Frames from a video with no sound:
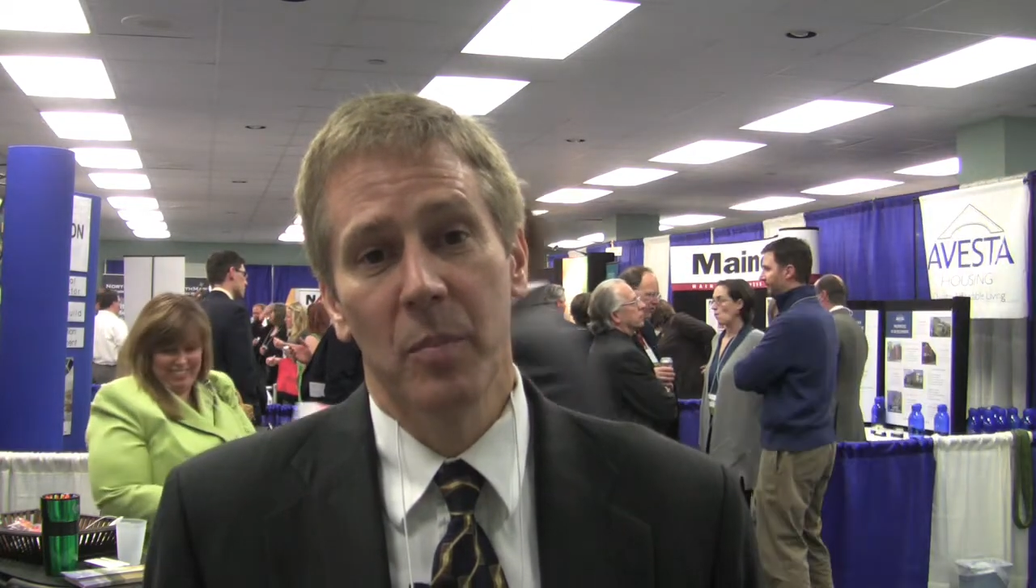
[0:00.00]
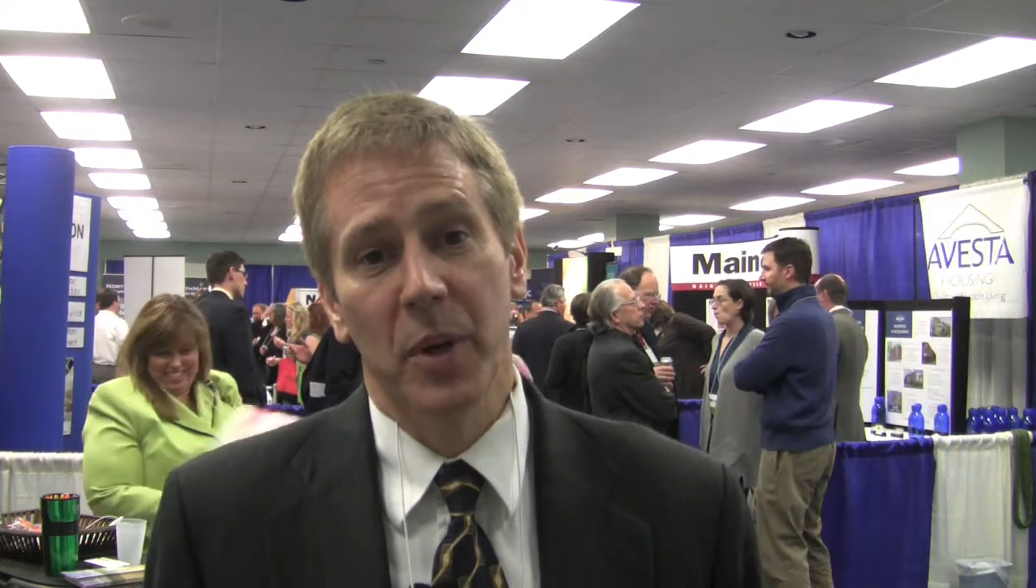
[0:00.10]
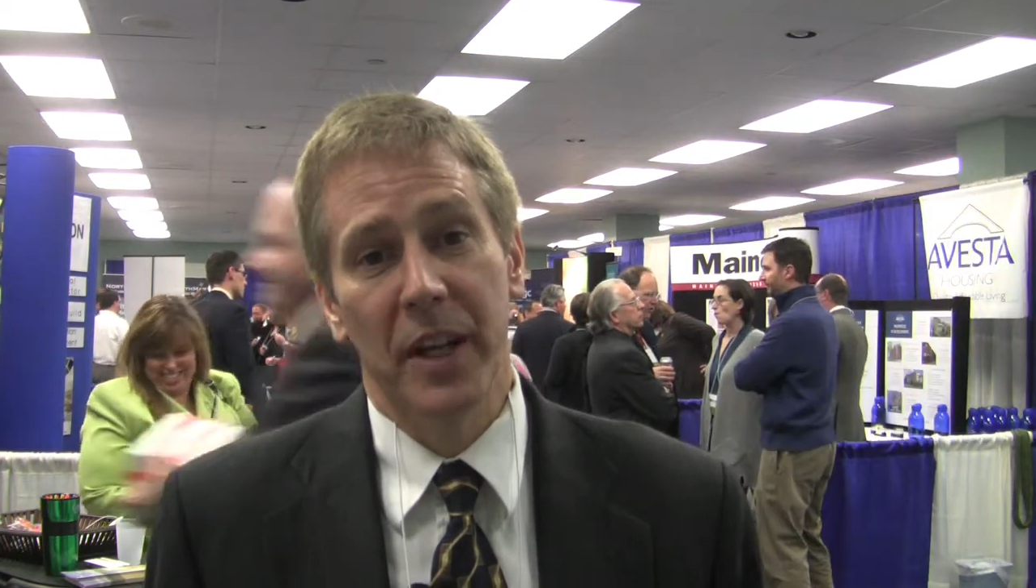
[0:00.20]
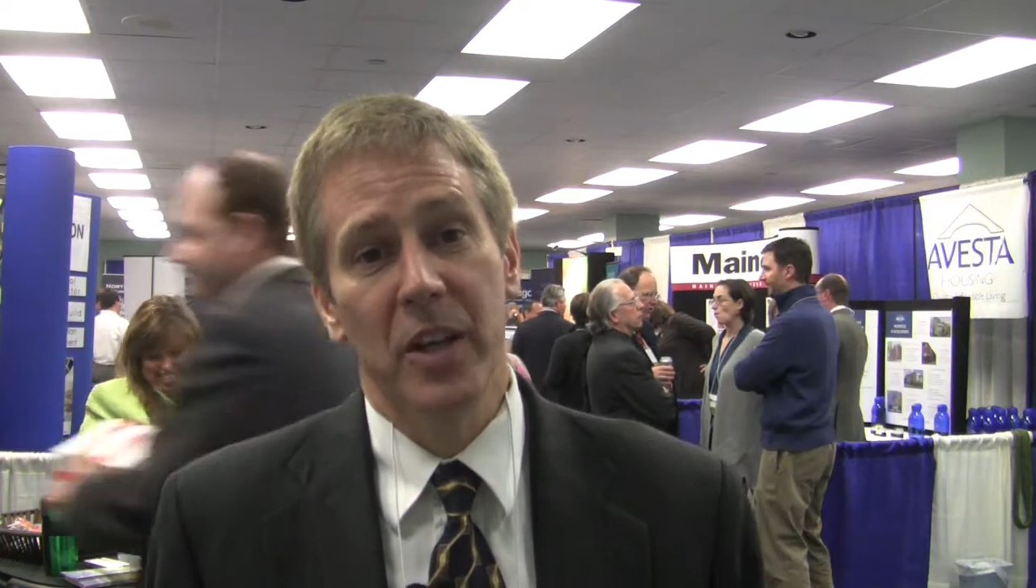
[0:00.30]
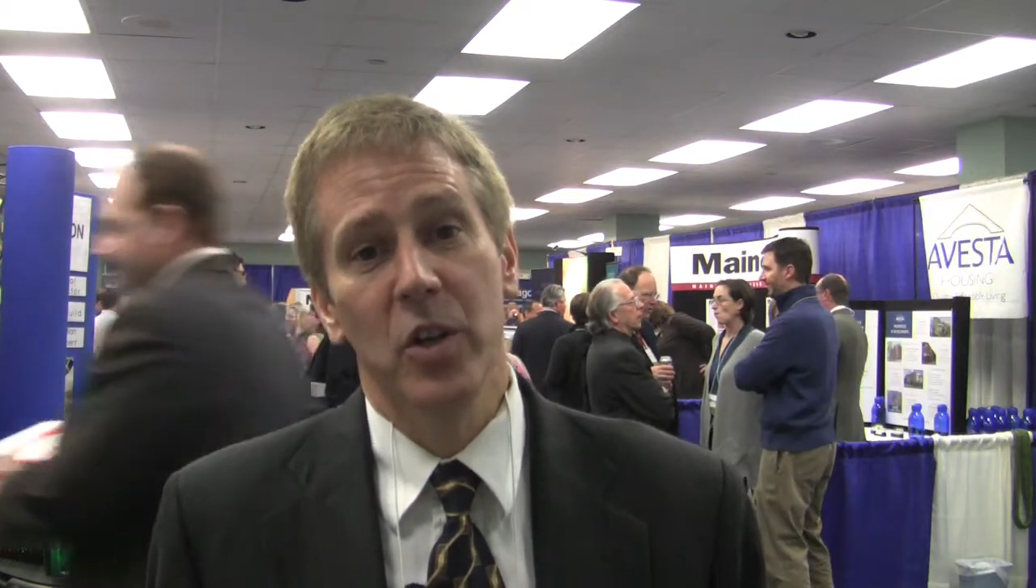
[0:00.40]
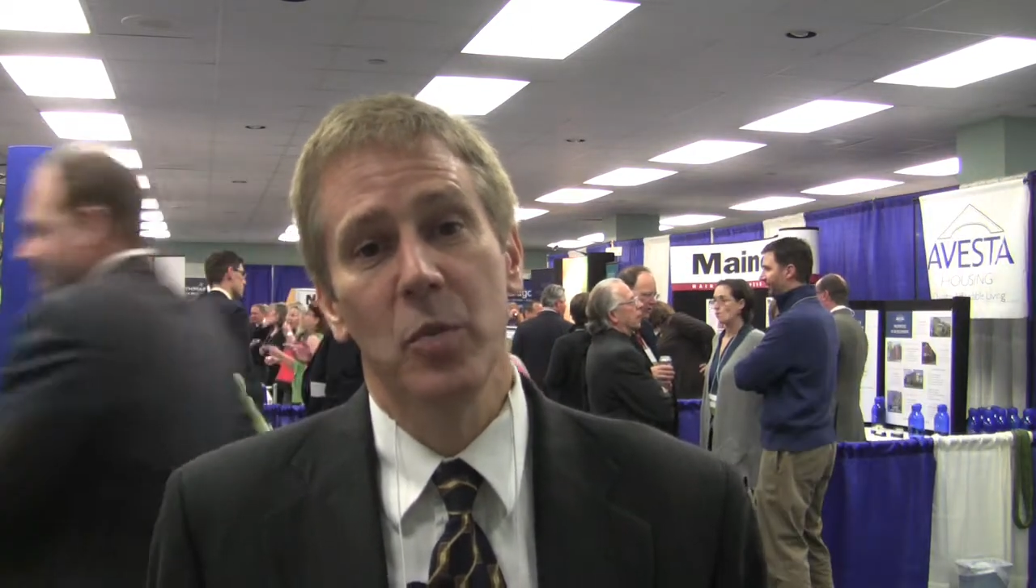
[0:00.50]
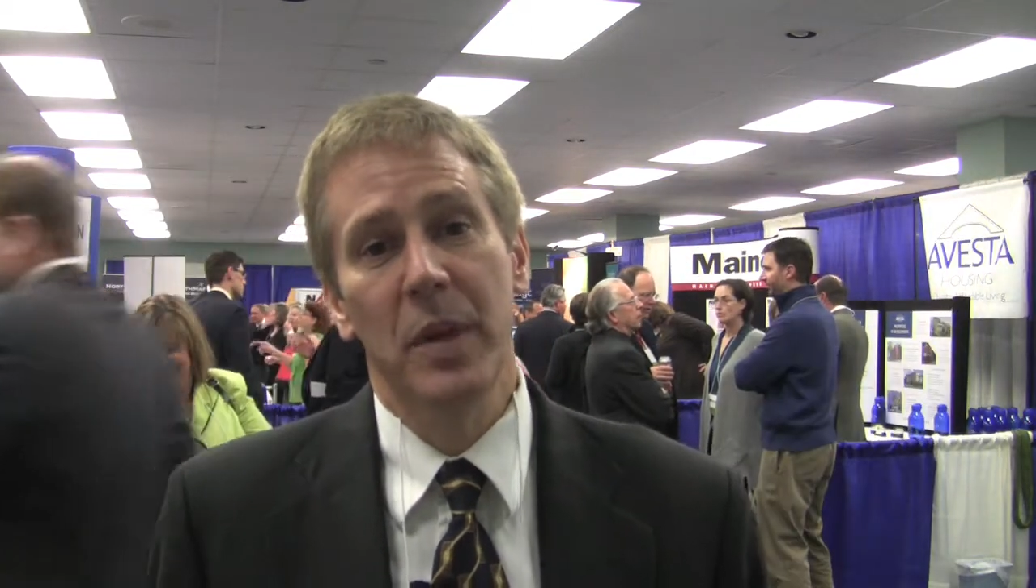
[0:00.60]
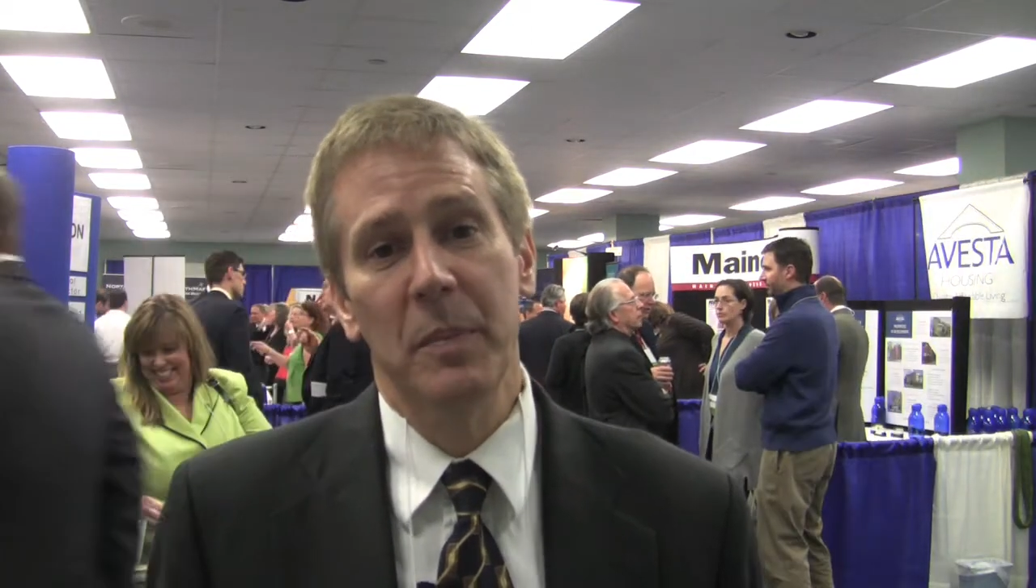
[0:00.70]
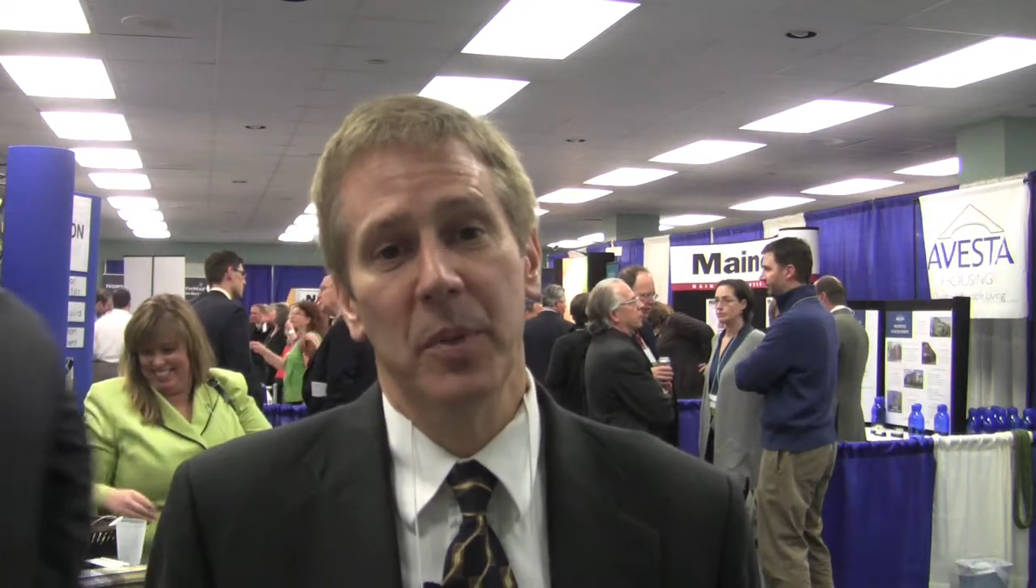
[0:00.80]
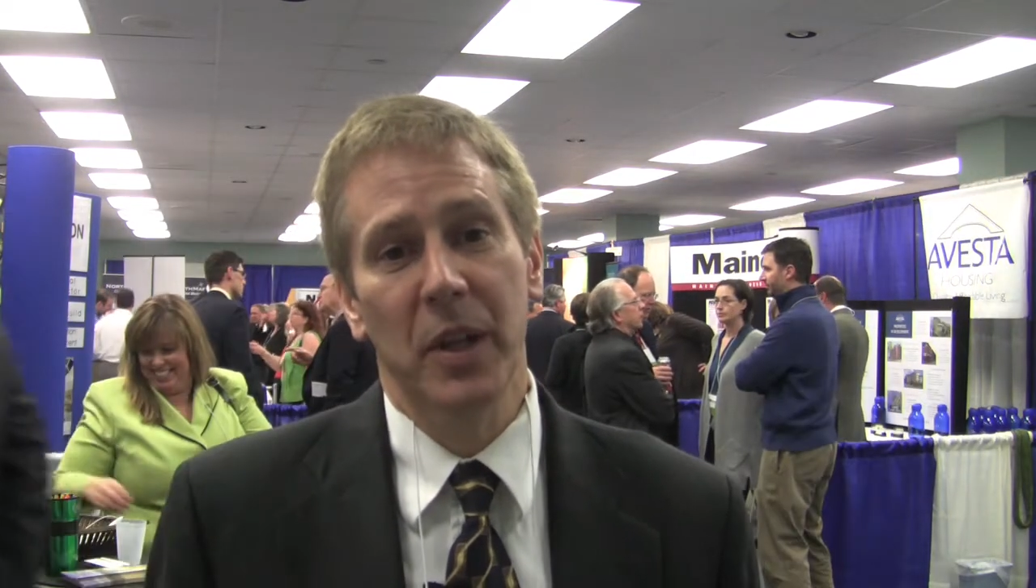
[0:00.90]
bringing new
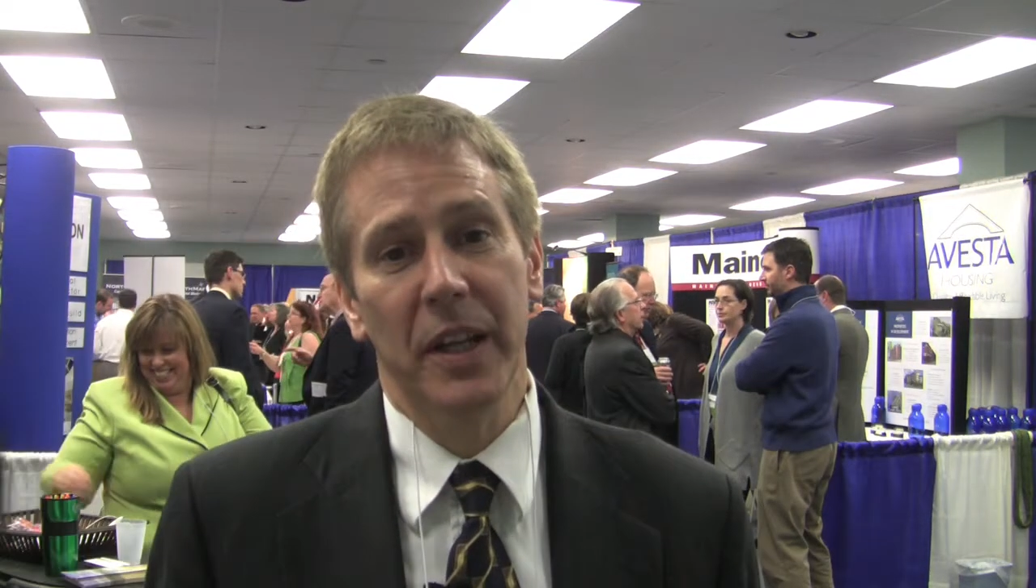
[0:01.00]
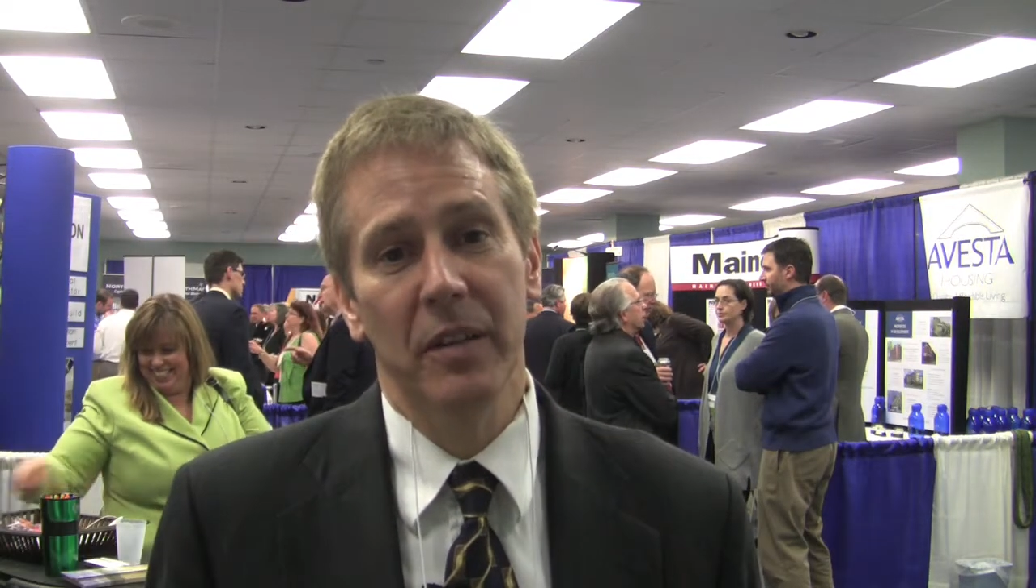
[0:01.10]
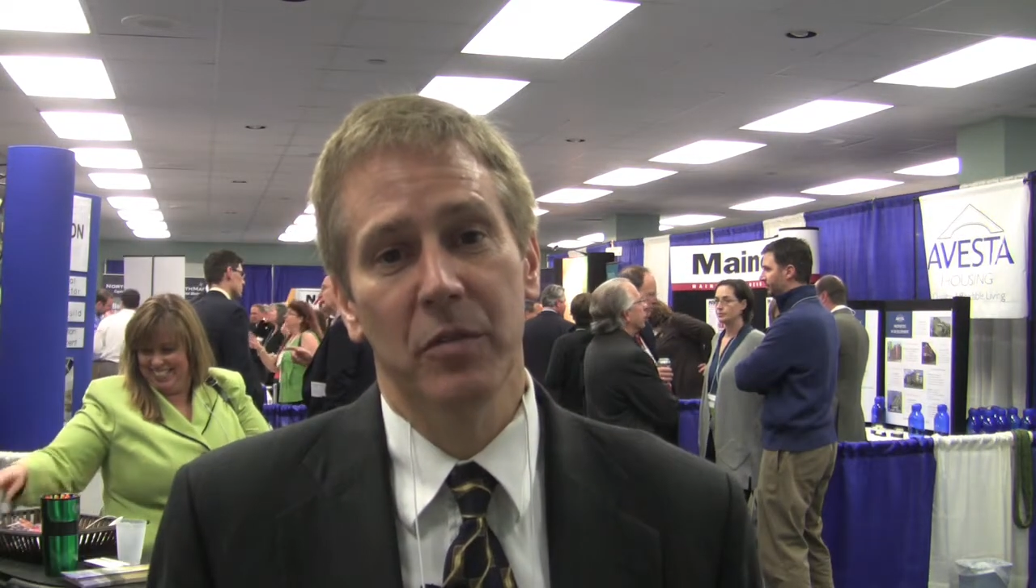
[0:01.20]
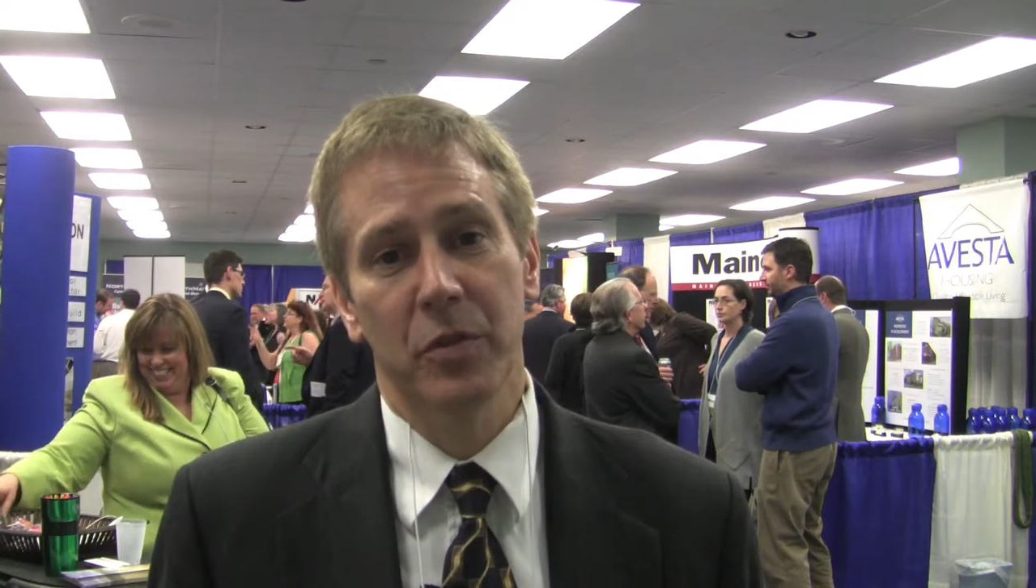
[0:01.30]
people in